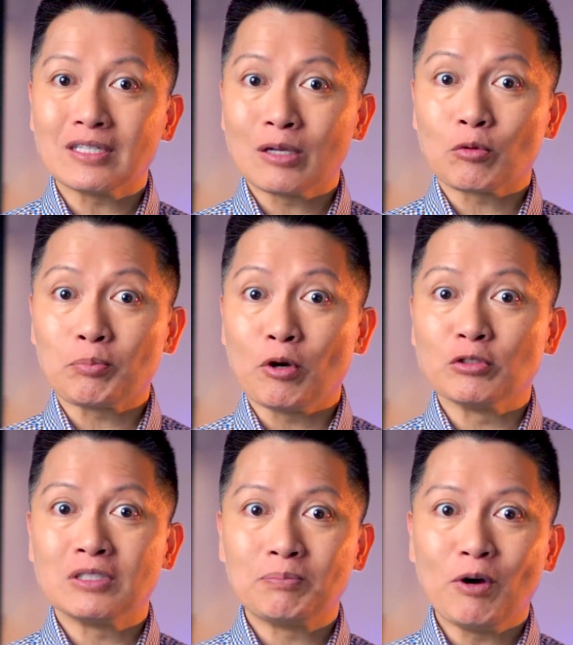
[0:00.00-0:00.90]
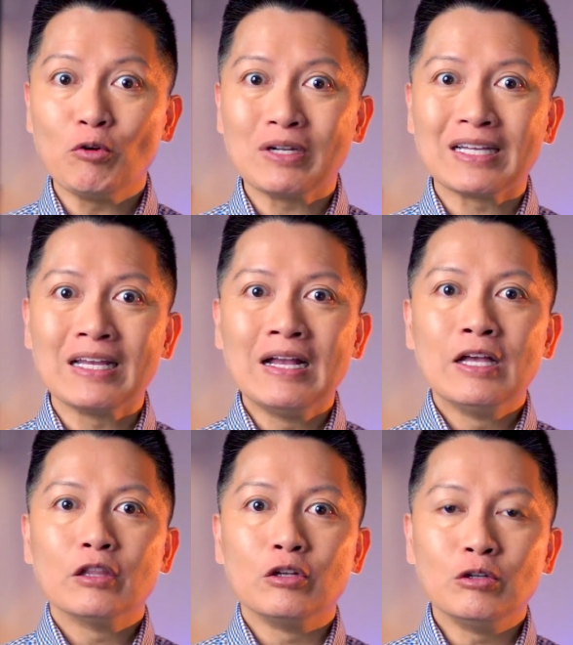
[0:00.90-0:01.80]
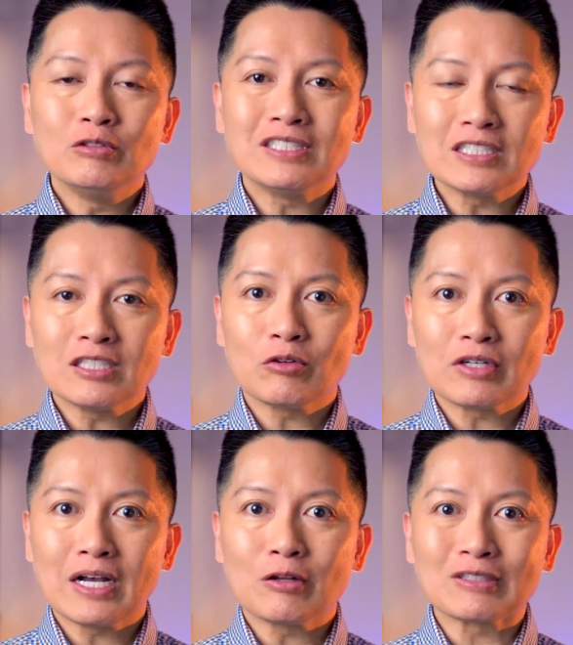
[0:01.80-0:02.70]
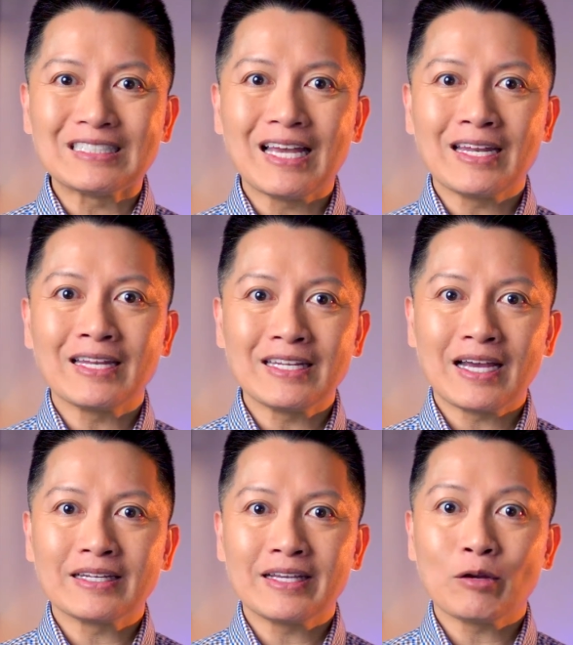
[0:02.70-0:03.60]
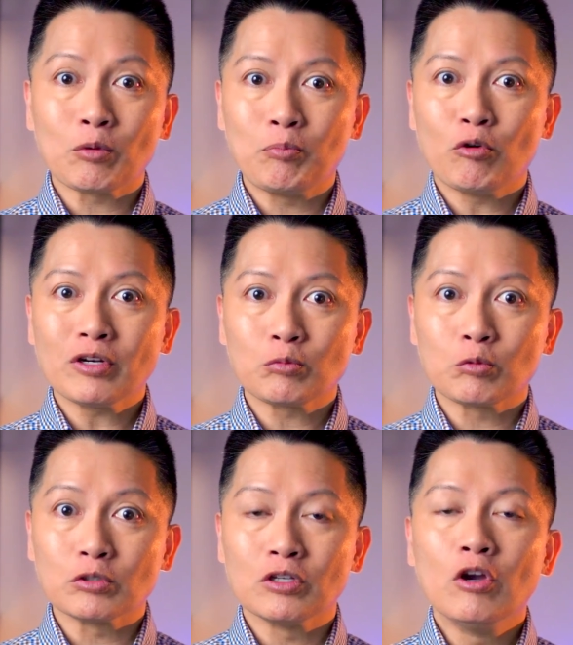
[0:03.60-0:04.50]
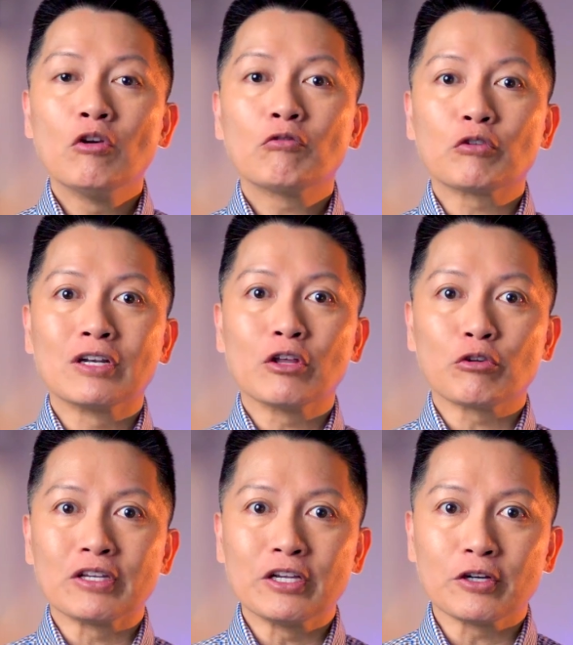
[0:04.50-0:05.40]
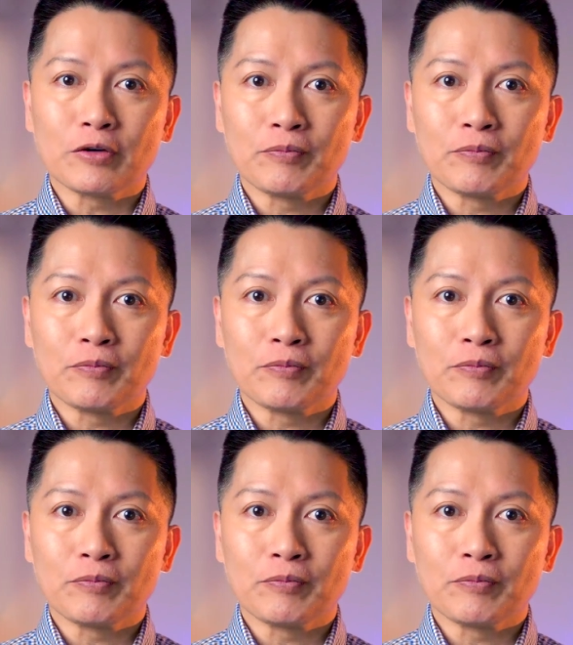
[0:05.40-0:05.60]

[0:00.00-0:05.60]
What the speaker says: that they were postponing the new $600 1099-K reporting rules for another year.